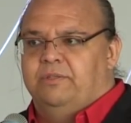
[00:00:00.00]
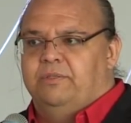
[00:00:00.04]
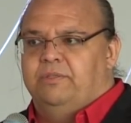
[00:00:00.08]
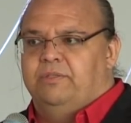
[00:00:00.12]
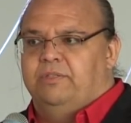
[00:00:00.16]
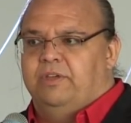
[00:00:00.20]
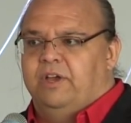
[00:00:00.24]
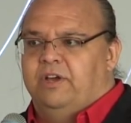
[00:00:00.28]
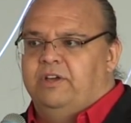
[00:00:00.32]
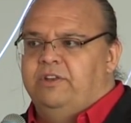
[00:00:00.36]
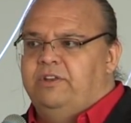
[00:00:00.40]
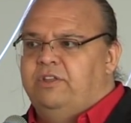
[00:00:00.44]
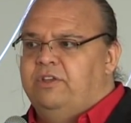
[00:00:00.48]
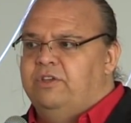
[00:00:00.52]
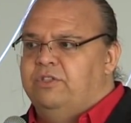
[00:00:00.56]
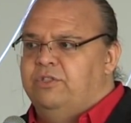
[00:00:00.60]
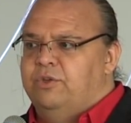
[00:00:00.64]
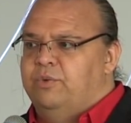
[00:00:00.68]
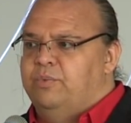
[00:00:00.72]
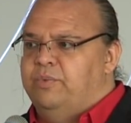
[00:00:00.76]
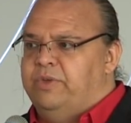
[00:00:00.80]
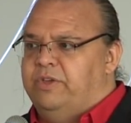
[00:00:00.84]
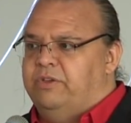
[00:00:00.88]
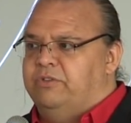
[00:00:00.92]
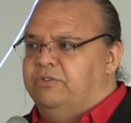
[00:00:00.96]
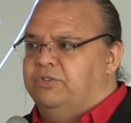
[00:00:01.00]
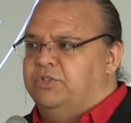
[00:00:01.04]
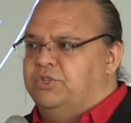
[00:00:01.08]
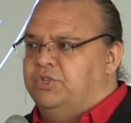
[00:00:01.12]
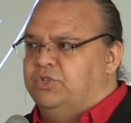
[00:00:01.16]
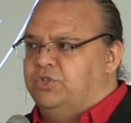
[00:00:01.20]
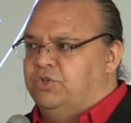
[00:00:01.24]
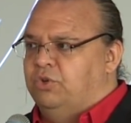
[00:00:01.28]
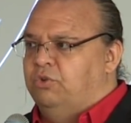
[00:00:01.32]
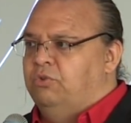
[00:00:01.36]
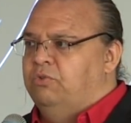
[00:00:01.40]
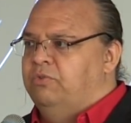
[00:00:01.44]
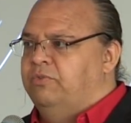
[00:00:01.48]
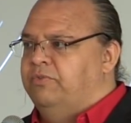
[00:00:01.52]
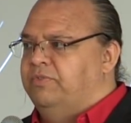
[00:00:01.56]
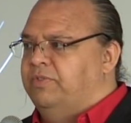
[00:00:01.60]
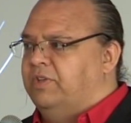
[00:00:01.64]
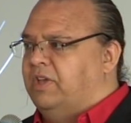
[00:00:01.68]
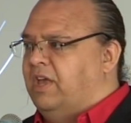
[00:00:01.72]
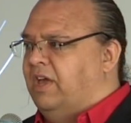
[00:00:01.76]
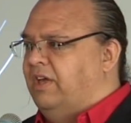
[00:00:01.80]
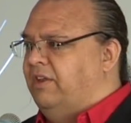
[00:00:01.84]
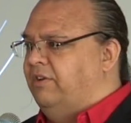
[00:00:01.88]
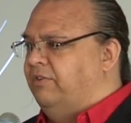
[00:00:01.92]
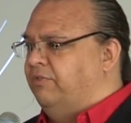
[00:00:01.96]
the idea that we could solve the
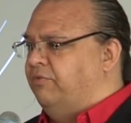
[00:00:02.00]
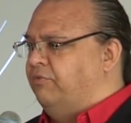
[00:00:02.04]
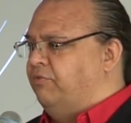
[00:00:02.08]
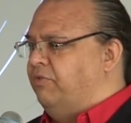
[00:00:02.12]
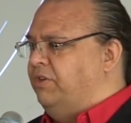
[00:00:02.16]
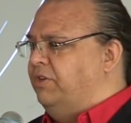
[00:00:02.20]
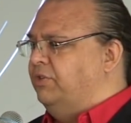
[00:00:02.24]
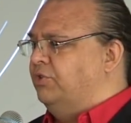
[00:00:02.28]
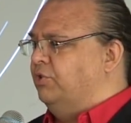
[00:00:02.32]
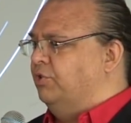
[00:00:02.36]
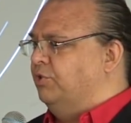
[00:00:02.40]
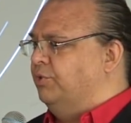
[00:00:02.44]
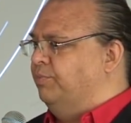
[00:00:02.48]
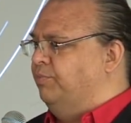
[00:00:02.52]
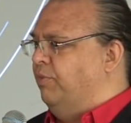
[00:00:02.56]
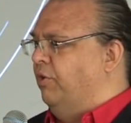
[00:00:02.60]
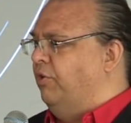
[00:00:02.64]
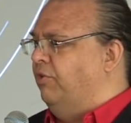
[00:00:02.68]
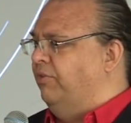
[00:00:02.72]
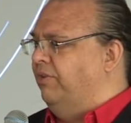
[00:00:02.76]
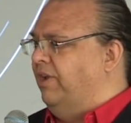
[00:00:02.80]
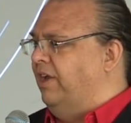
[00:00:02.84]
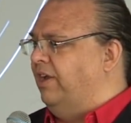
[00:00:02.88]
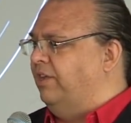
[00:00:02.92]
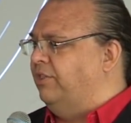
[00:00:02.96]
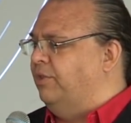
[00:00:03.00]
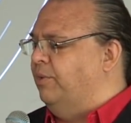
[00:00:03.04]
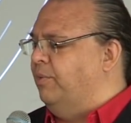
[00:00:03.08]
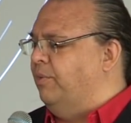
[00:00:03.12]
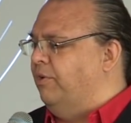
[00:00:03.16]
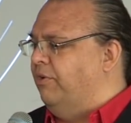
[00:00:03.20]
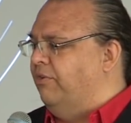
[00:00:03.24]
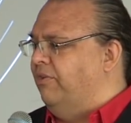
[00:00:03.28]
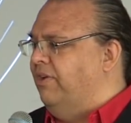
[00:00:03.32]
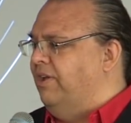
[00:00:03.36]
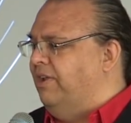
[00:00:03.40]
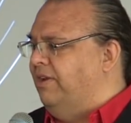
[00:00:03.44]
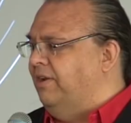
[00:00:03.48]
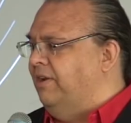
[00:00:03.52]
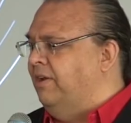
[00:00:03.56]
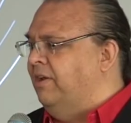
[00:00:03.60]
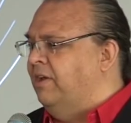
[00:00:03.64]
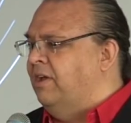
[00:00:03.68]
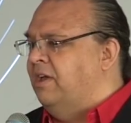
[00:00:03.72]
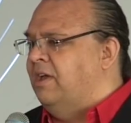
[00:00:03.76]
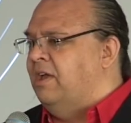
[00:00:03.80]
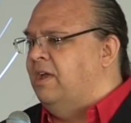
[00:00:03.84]
kind of resource bottleneck that we're in